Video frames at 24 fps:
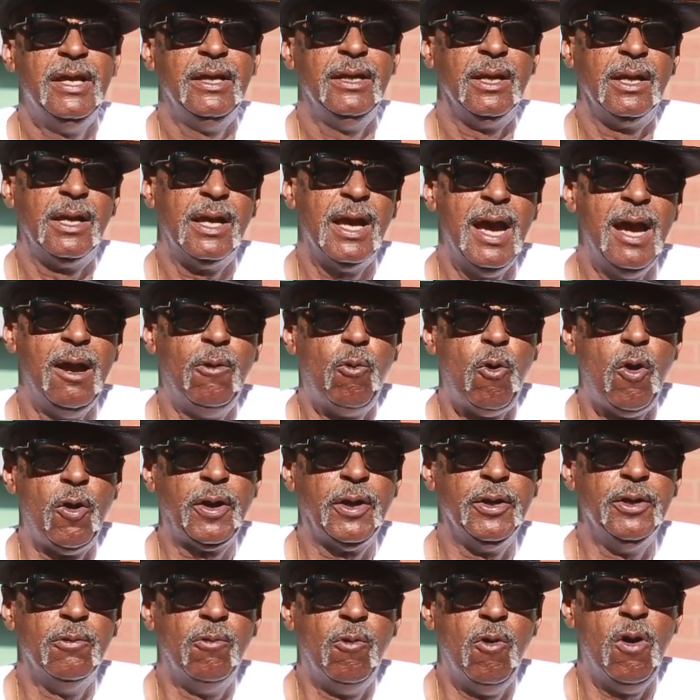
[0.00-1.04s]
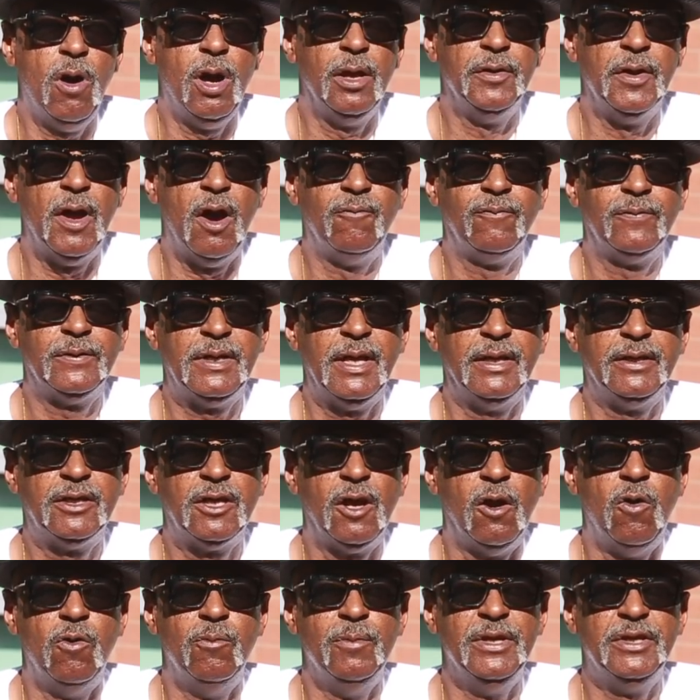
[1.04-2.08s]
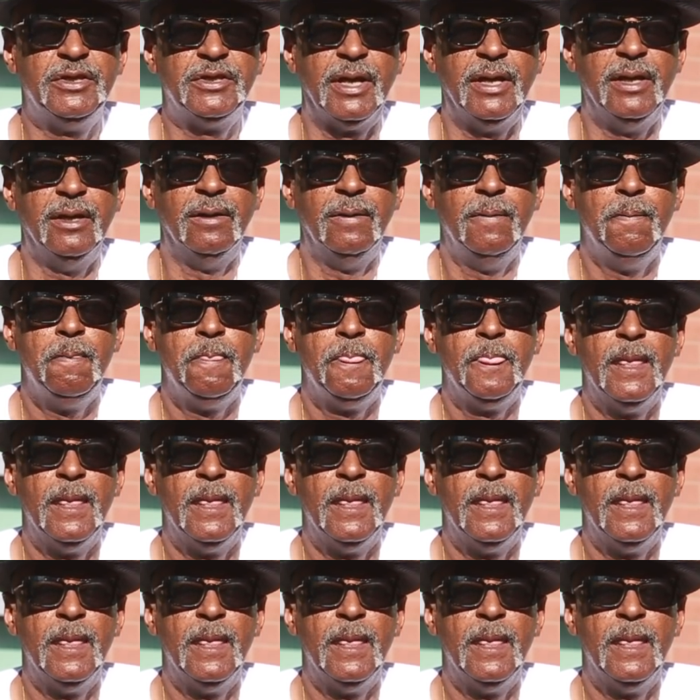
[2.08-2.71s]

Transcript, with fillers: And the guy working the warden's office had told me, say,